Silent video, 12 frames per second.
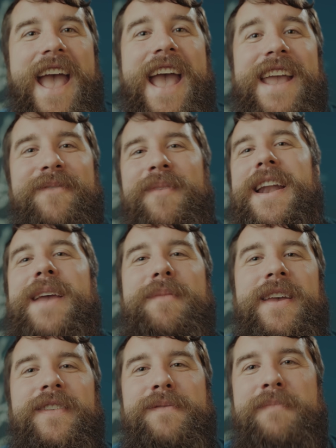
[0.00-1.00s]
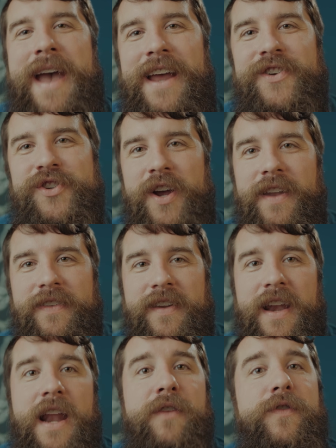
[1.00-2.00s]
Hey, my name is Matt
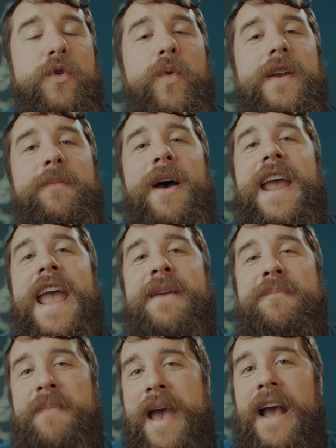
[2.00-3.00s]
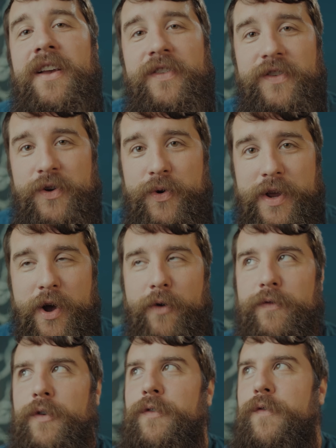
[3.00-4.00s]
Johnson, and if you want to buy a Mac Studio
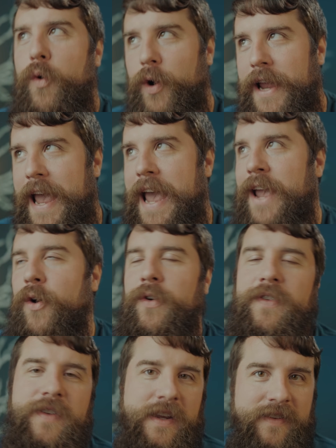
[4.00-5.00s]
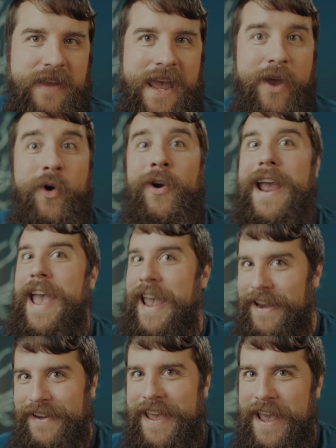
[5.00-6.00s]
for 4K or 6K or
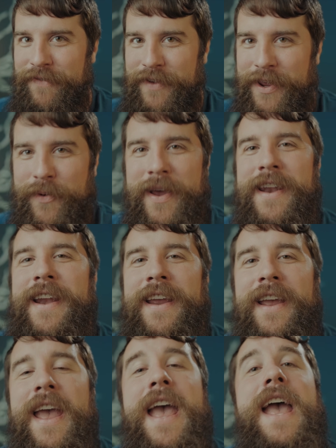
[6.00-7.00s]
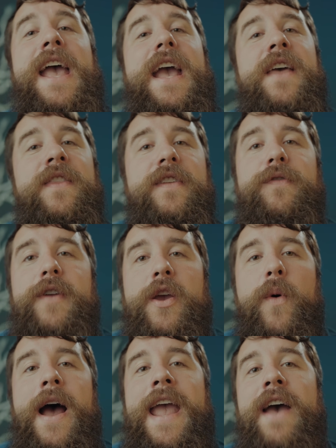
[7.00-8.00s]
8K video editing, in this
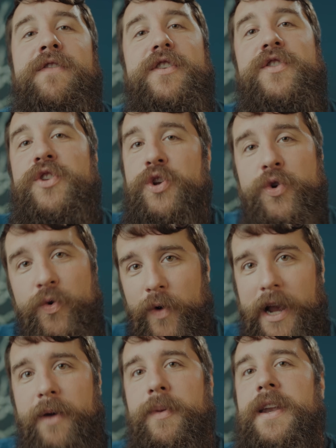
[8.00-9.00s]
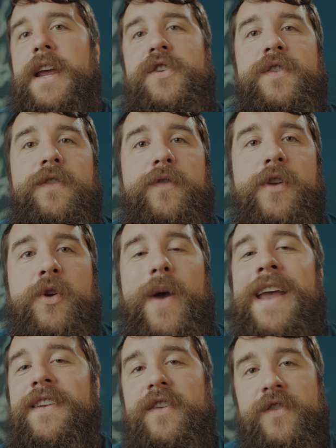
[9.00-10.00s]
video I have two recommendations for you
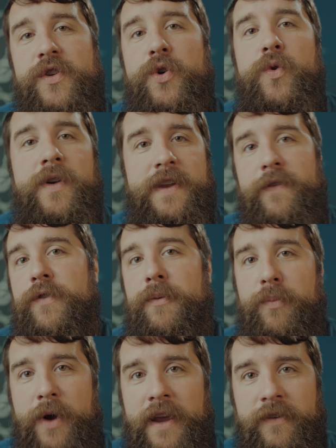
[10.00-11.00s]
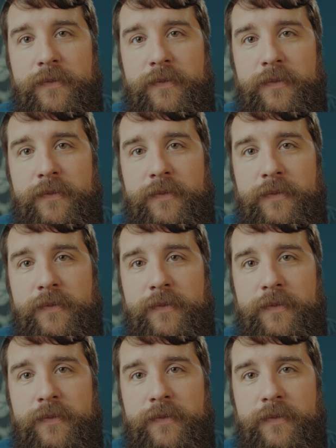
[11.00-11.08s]
at two different price